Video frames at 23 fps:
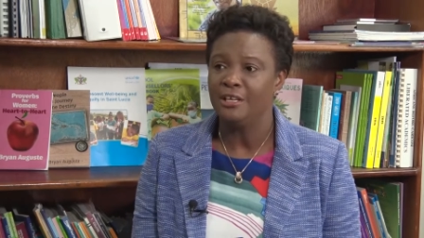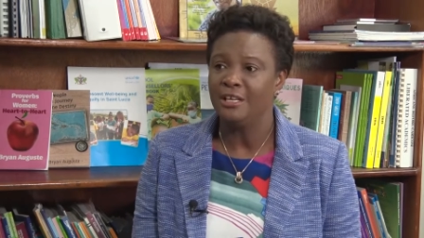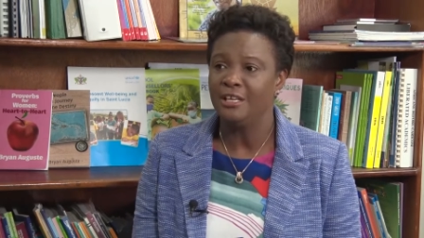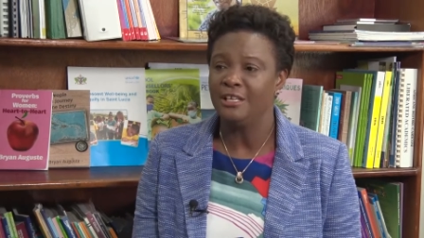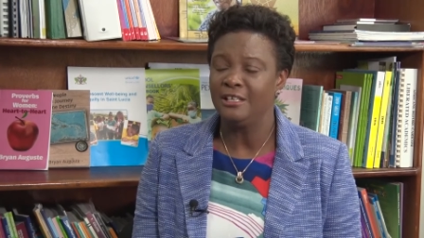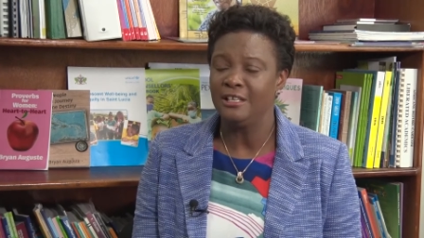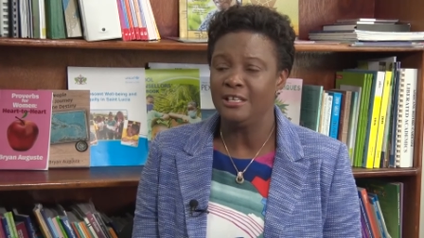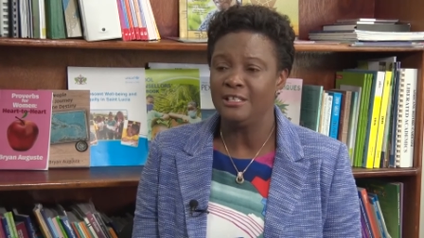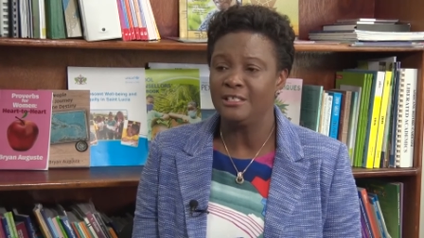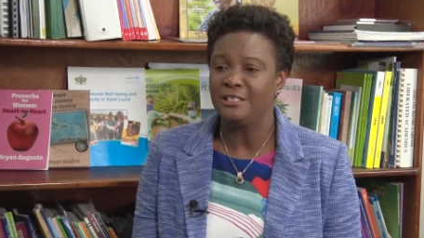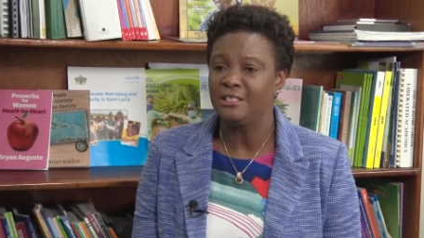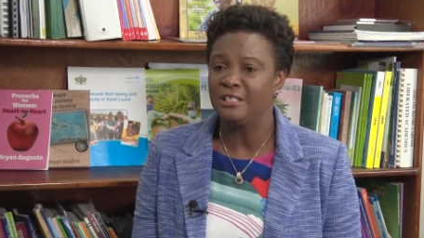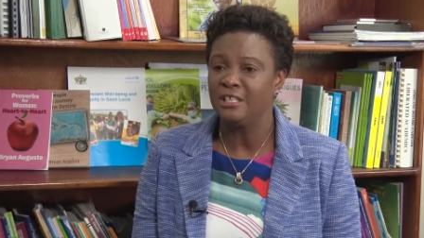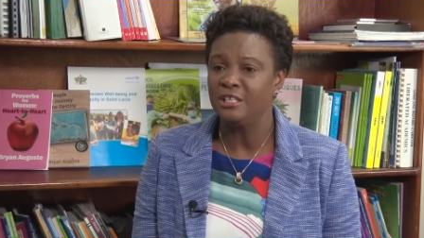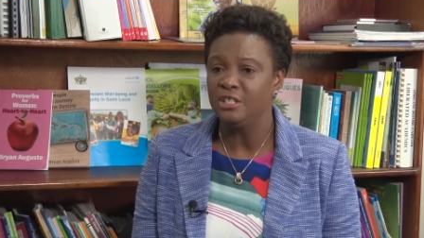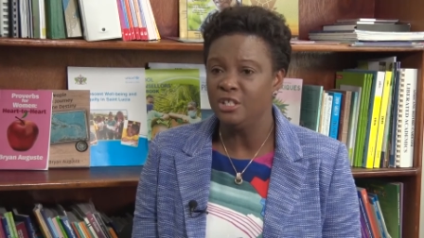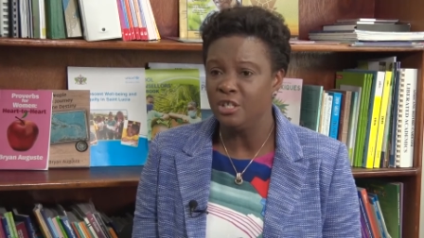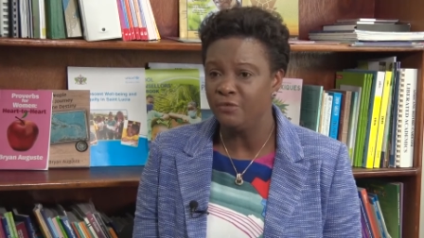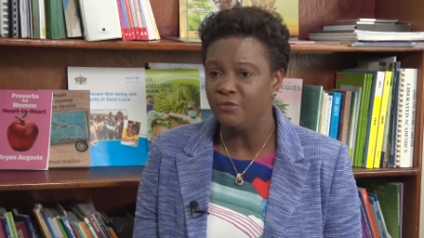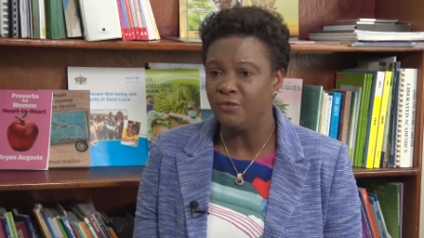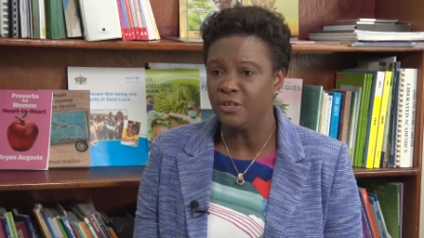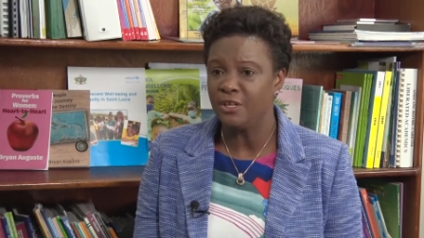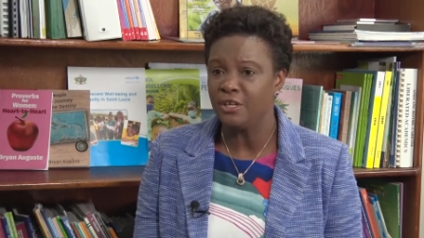it is
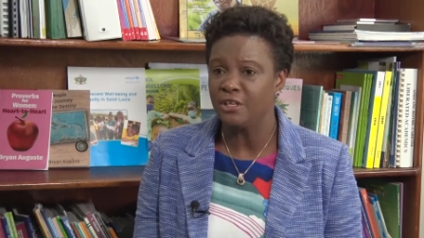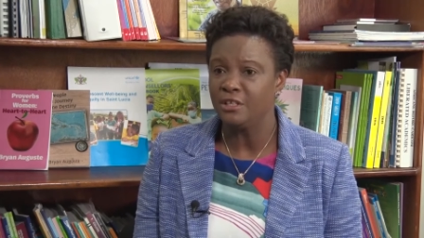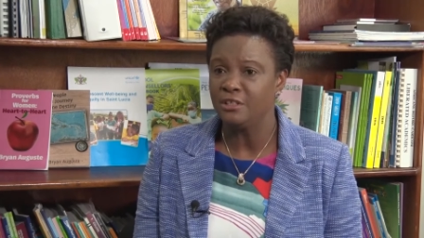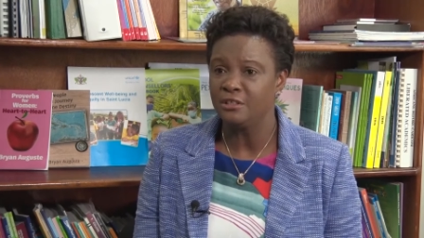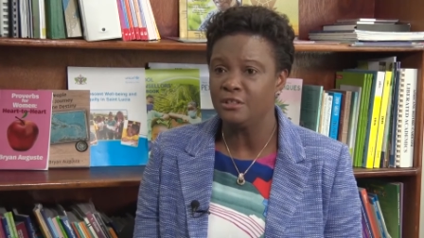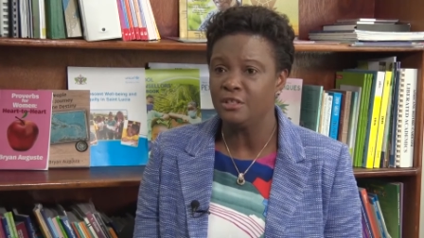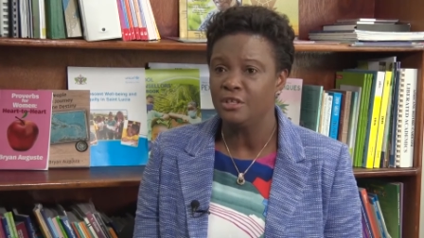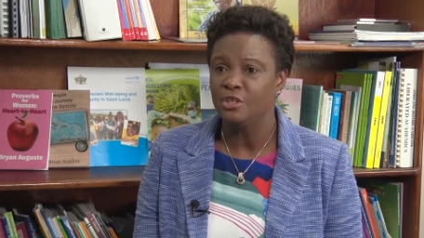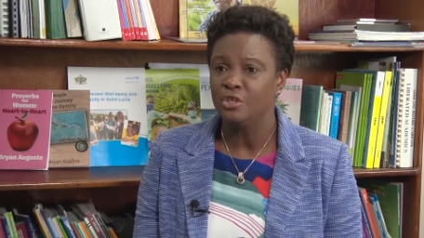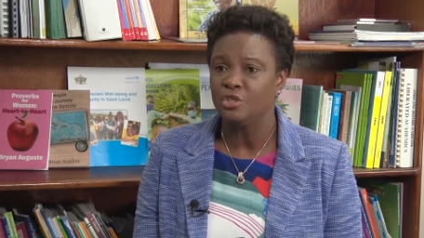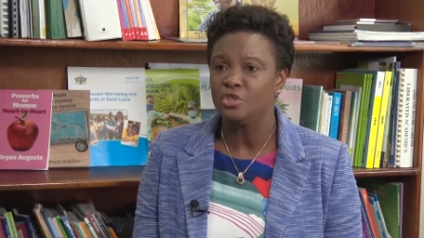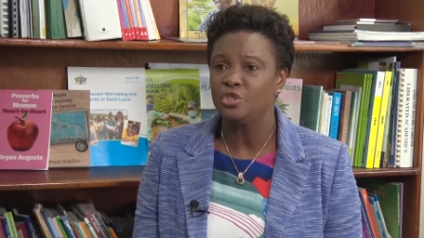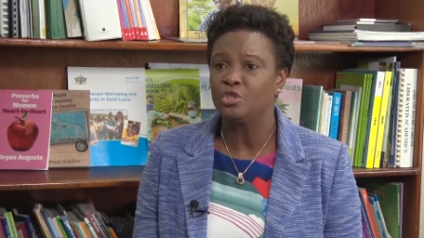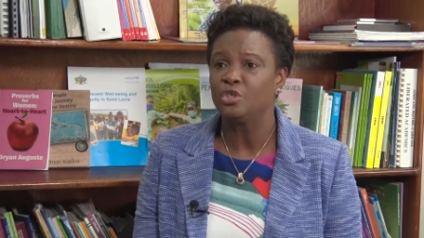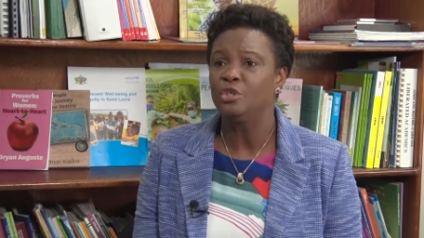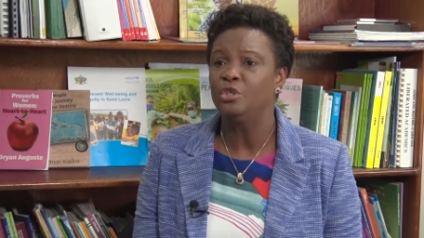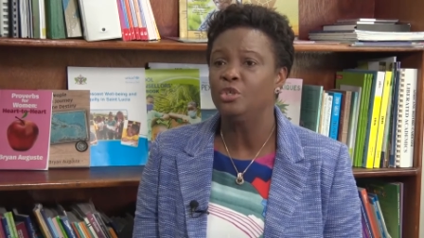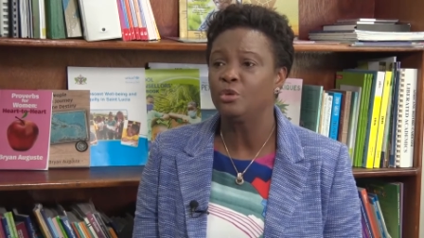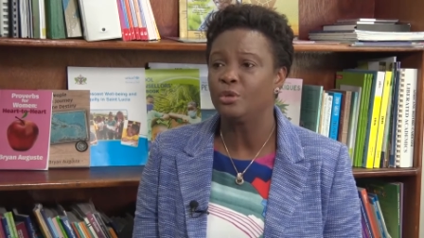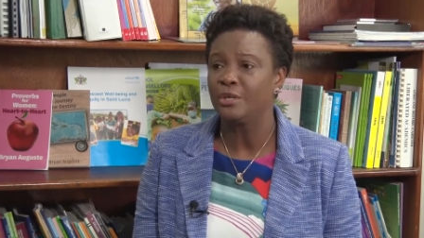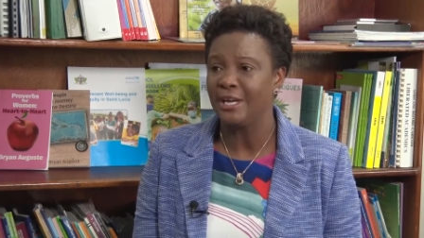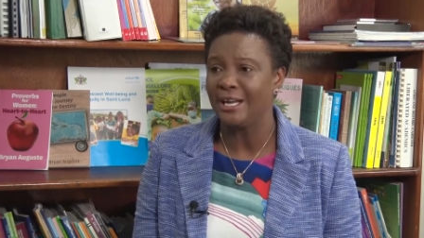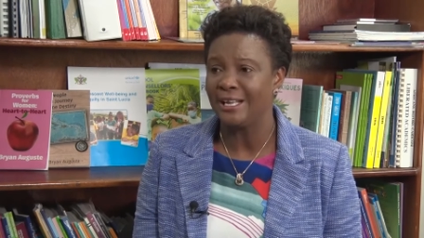significant to
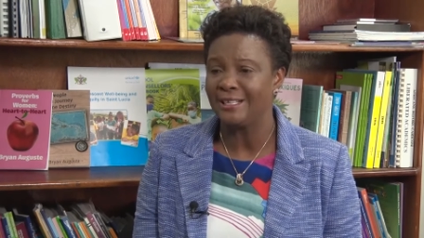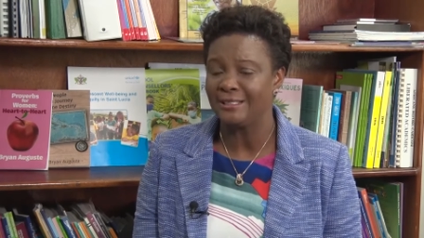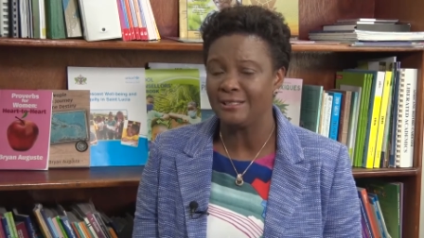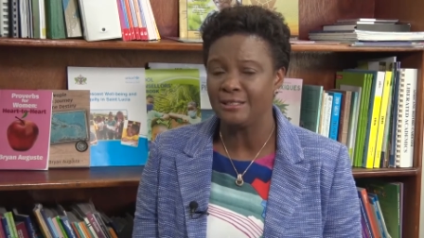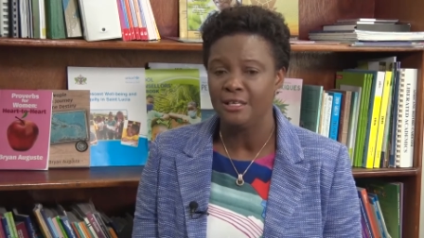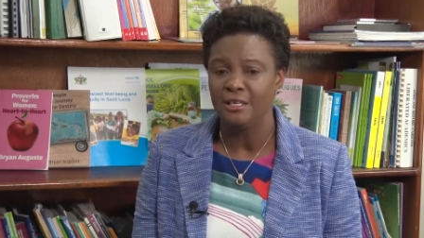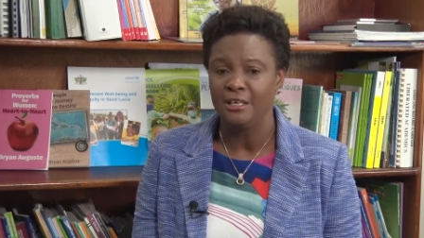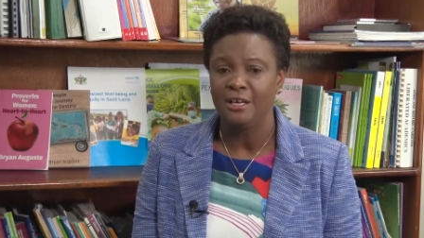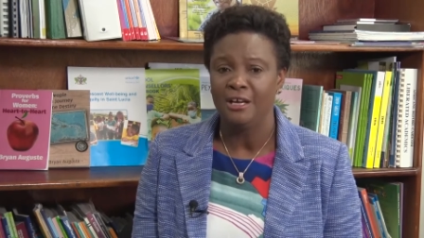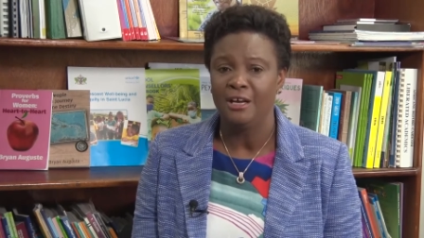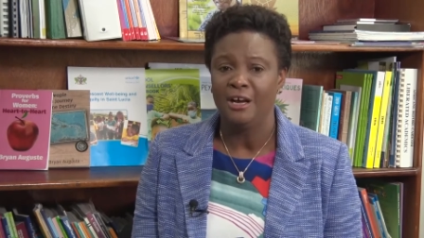look at